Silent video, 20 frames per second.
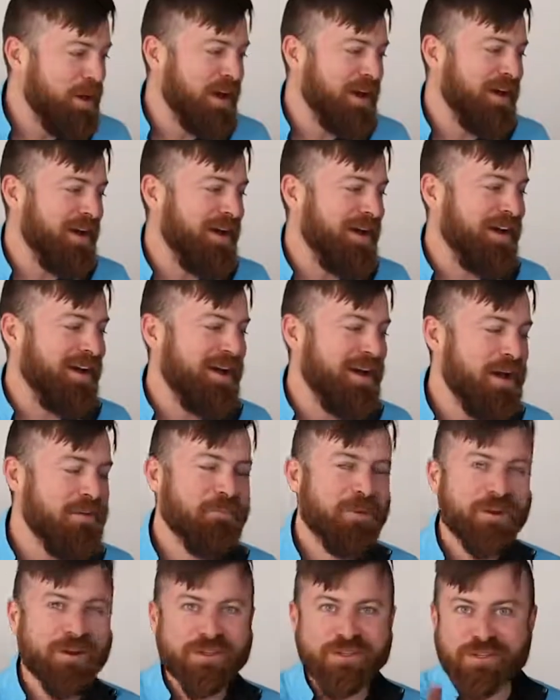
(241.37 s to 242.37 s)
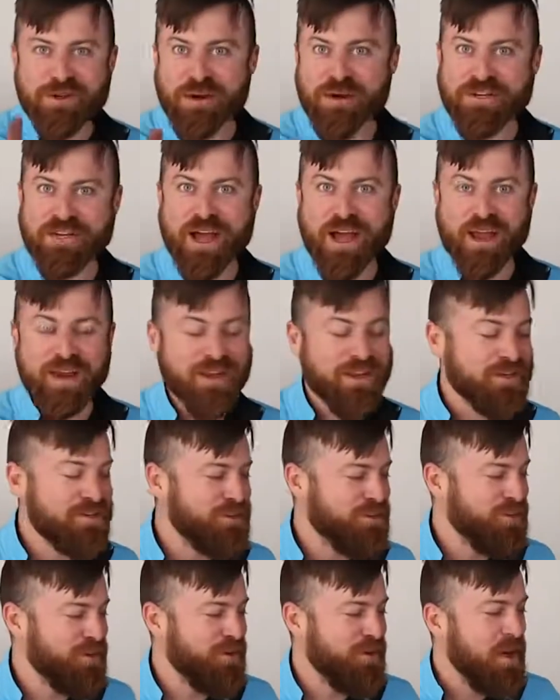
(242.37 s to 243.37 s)
but I'm gonna start dieting
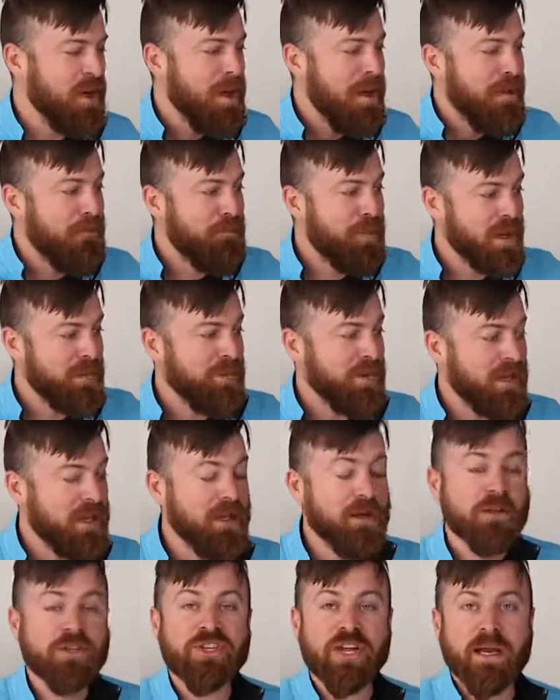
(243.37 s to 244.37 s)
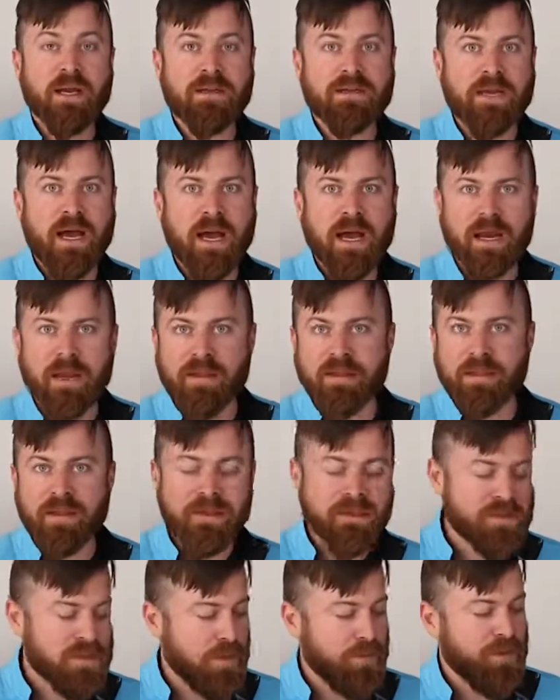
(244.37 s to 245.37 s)
soon. But the ketogenic diet, I think,
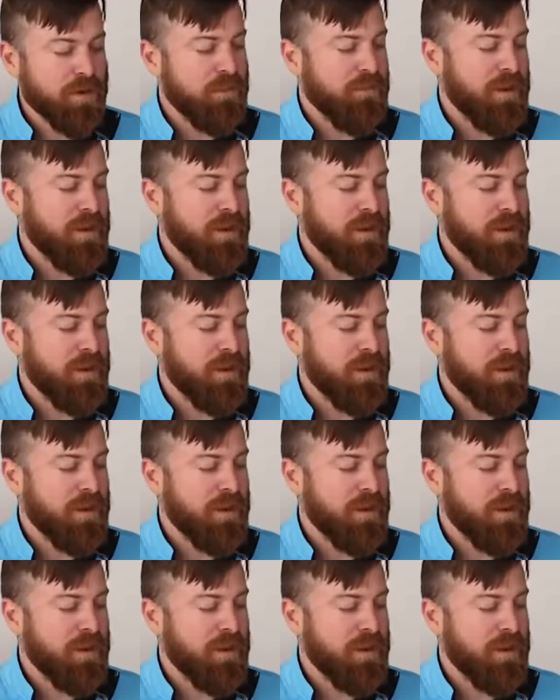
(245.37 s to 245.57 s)
is something